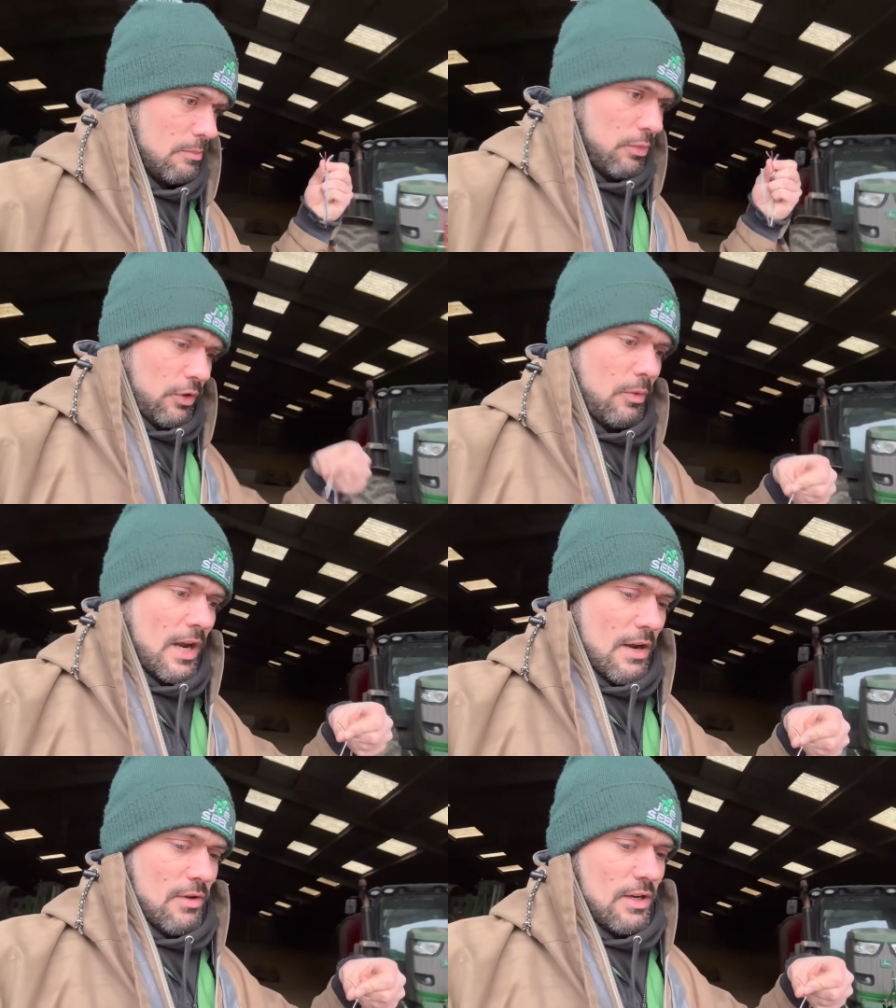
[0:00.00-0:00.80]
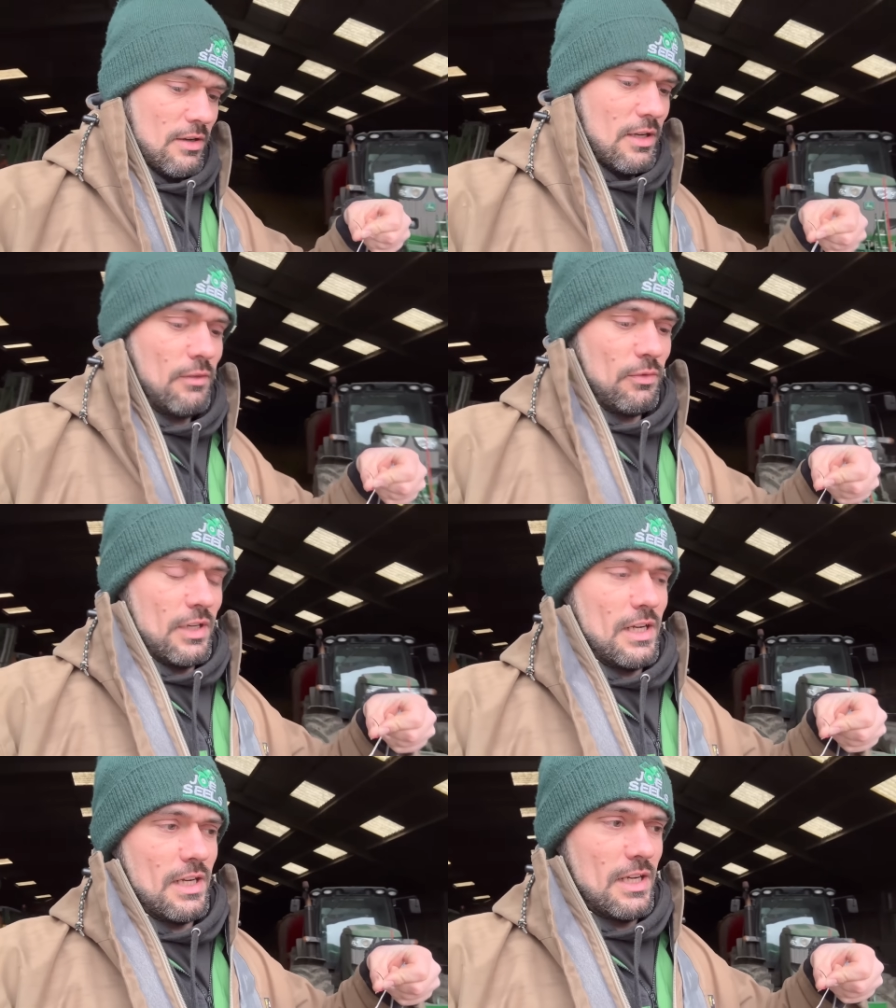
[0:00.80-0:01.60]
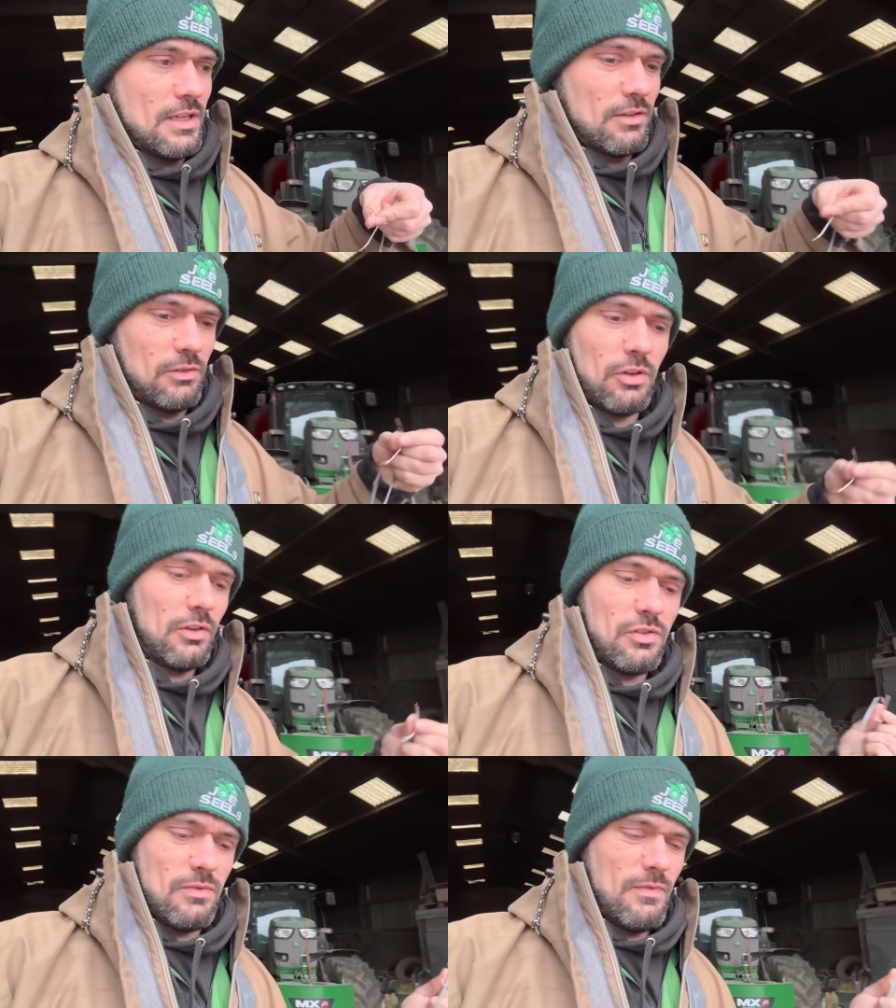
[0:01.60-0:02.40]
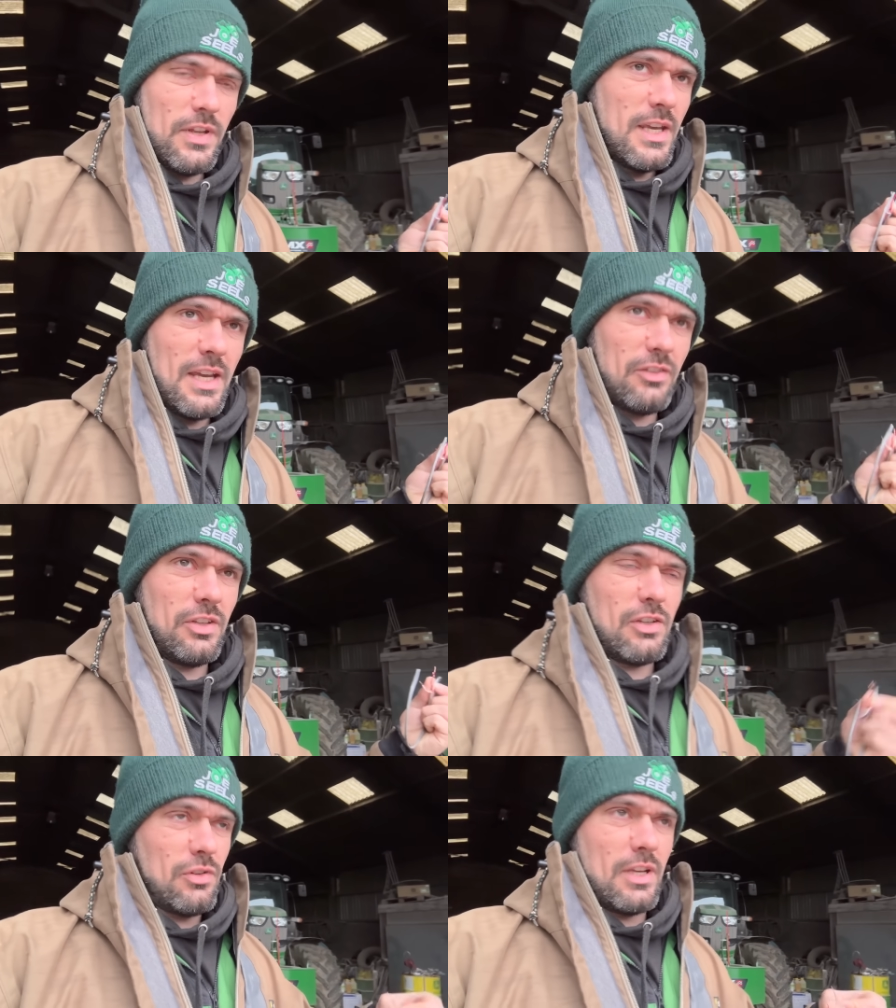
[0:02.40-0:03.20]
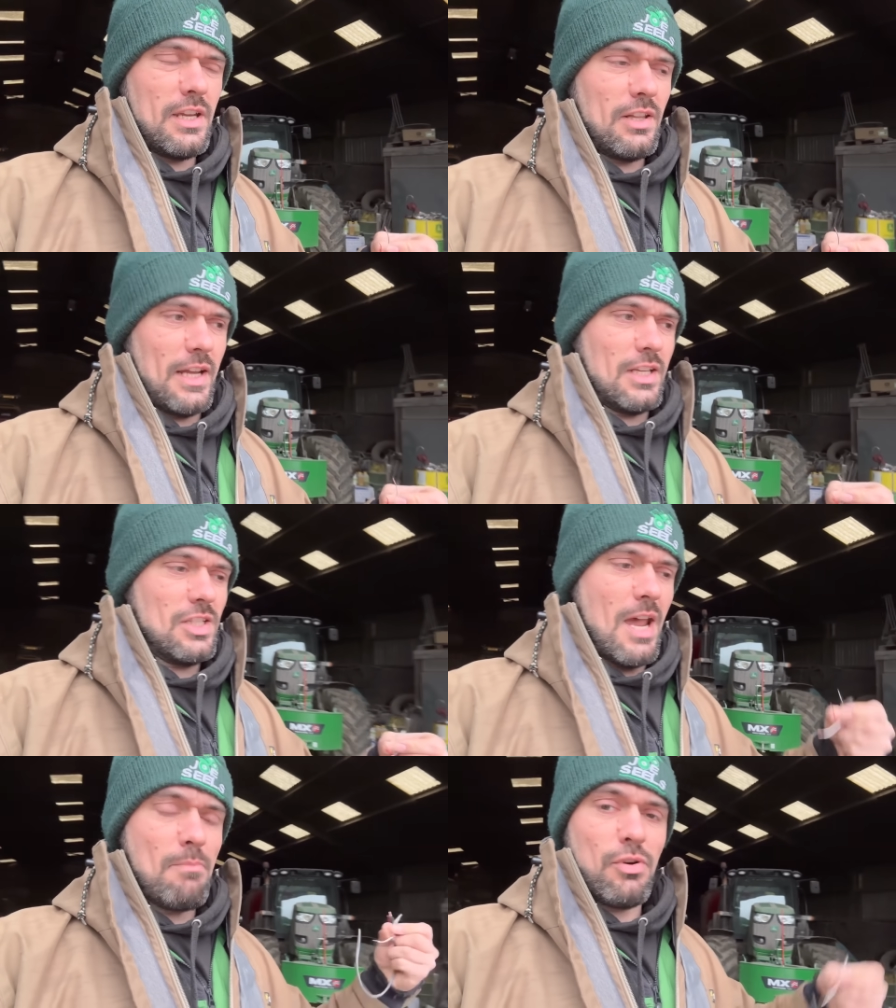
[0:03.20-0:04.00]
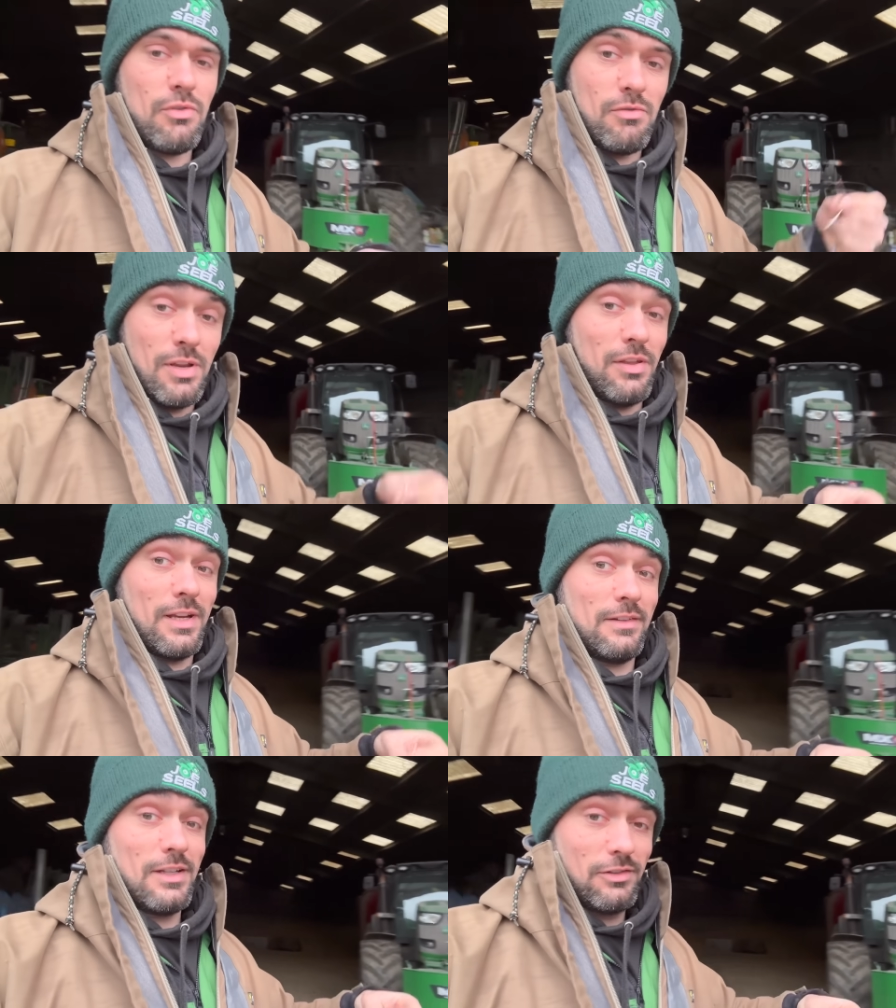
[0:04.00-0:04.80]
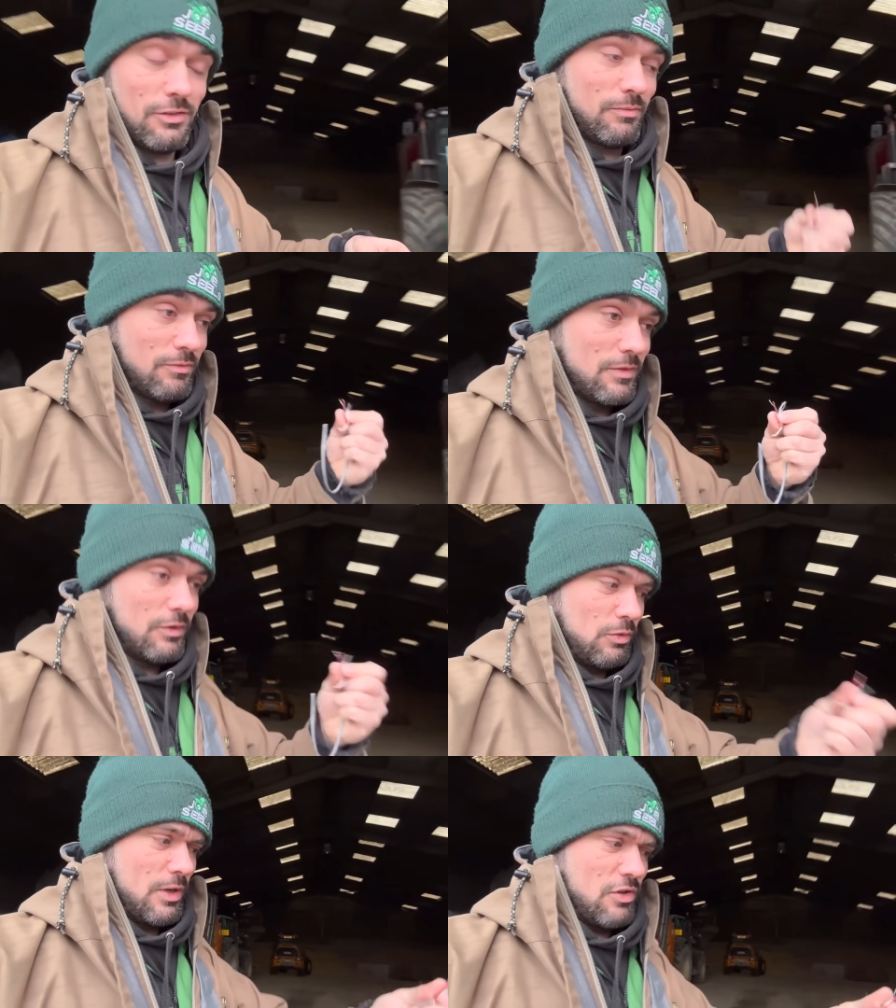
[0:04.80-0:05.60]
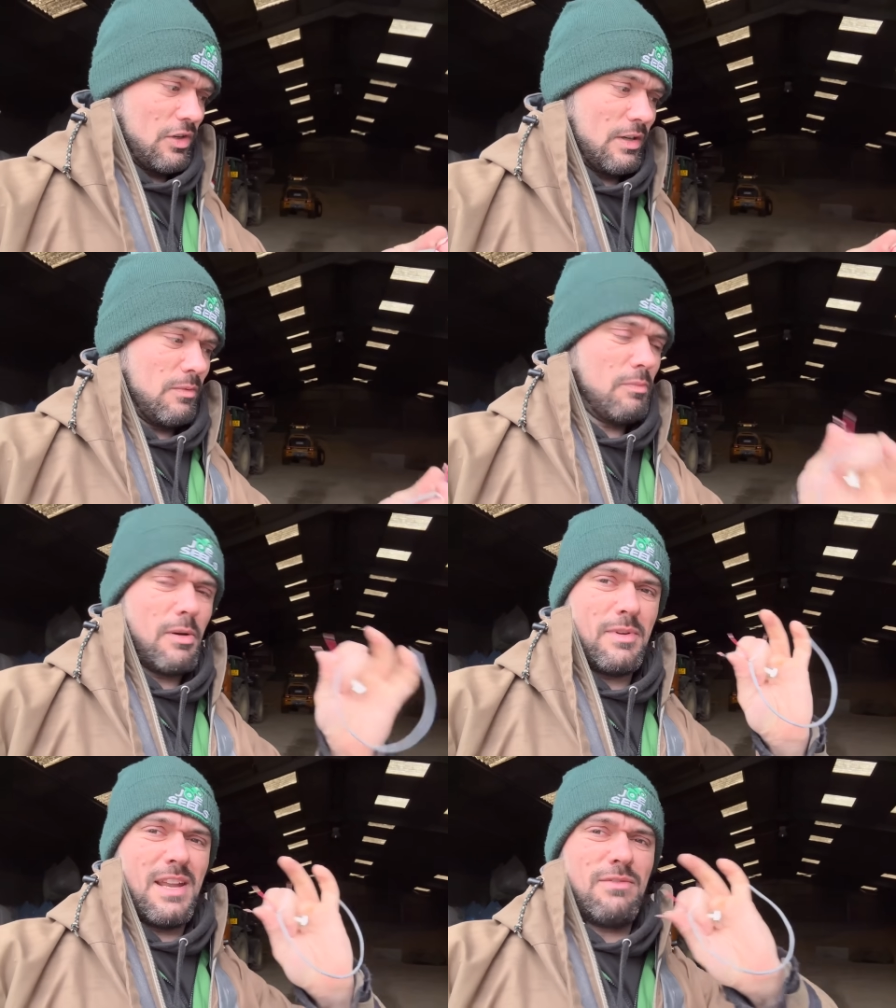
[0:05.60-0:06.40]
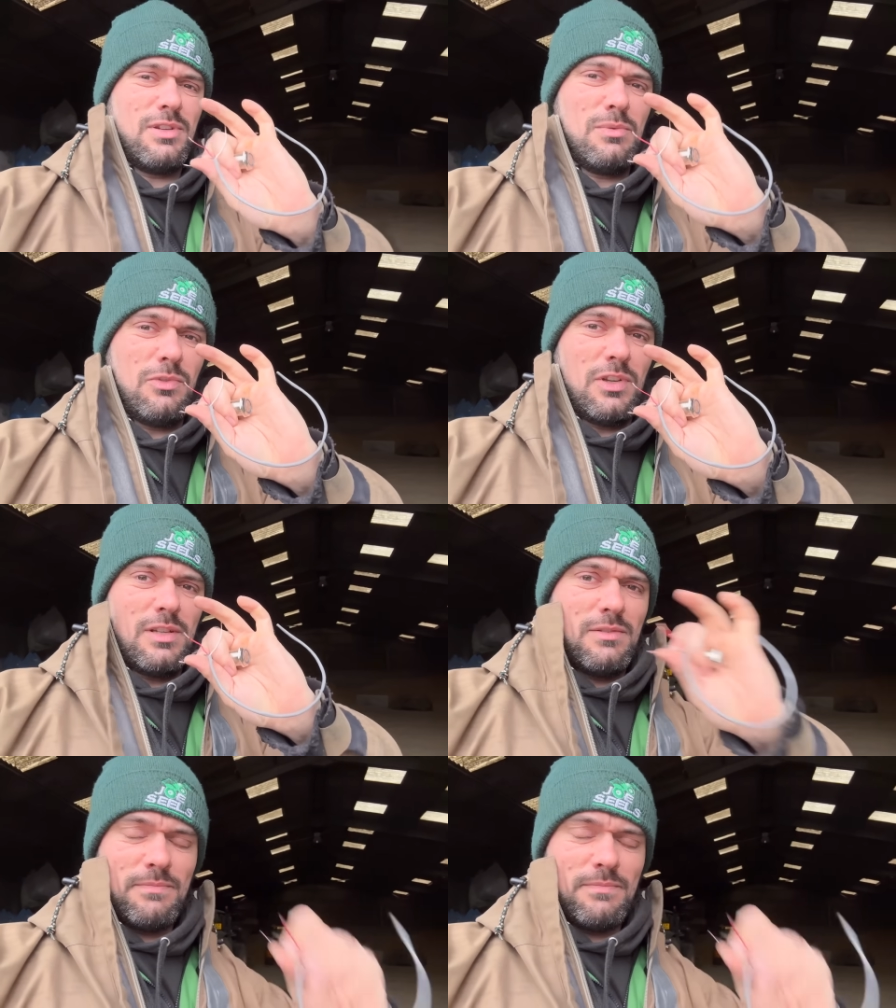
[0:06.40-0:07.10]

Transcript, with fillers: put the wire in if we need it. It's only, it's literally like a temporary thing, this switch thing. We'll probably never use it.